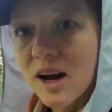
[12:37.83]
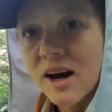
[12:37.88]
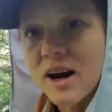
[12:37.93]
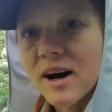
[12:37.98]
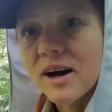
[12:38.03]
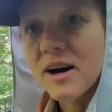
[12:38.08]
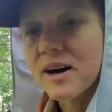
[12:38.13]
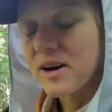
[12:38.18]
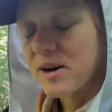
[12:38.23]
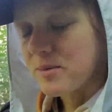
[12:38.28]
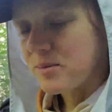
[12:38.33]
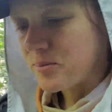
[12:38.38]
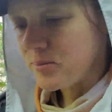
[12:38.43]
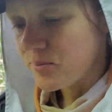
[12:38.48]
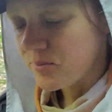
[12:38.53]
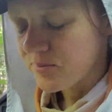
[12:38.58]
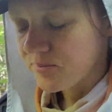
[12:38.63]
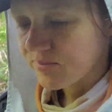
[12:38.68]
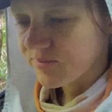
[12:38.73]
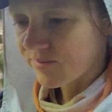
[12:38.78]

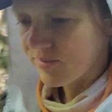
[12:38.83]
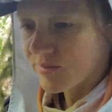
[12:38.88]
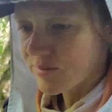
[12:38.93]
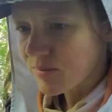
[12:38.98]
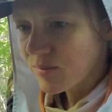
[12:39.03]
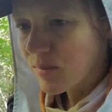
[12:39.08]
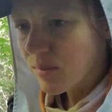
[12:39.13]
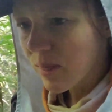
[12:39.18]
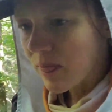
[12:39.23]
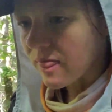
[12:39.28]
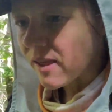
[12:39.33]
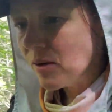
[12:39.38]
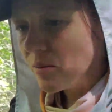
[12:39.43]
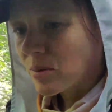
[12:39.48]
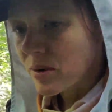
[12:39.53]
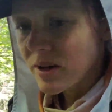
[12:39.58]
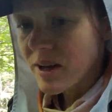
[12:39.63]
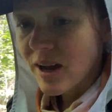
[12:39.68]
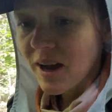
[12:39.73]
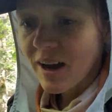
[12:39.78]

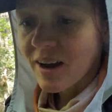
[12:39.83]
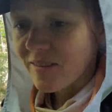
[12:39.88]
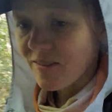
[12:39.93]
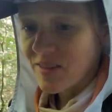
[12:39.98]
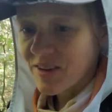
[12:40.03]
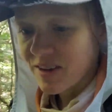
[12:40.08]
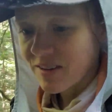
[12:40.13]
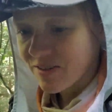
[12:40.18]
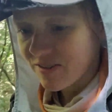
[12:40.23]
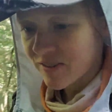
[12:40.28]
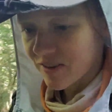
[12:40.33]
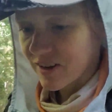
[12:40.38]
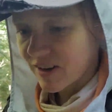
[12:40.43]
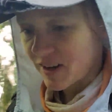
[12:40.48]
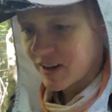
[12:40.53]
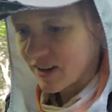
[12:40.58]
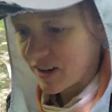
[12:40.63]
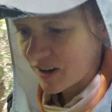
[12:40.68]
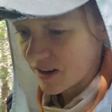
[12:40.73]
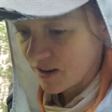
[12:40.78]
But yeah,
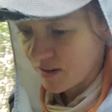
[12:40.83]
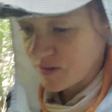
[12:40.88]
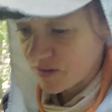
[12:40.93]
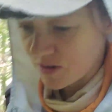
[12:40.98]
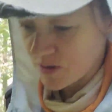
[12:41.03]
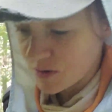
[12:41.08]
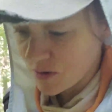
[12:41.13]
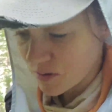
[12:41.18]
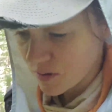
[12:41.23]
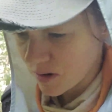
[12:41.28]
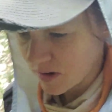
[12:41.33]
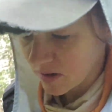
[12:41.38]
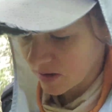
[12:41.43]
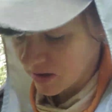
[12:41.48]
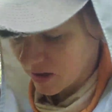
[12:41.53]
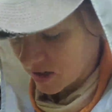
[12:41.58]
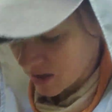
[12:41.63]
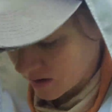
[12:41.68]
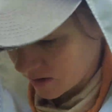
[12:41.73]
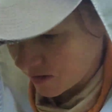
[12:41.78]
if you are
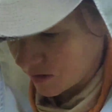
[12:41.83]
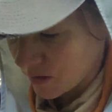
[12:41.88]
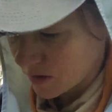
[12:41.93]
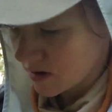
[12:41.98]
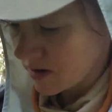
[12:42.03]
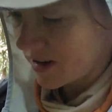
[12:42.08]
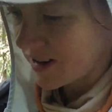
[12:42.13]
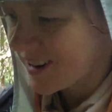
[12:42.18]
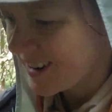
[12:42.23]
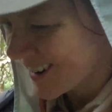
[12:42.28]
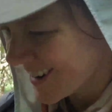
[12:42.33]
looking for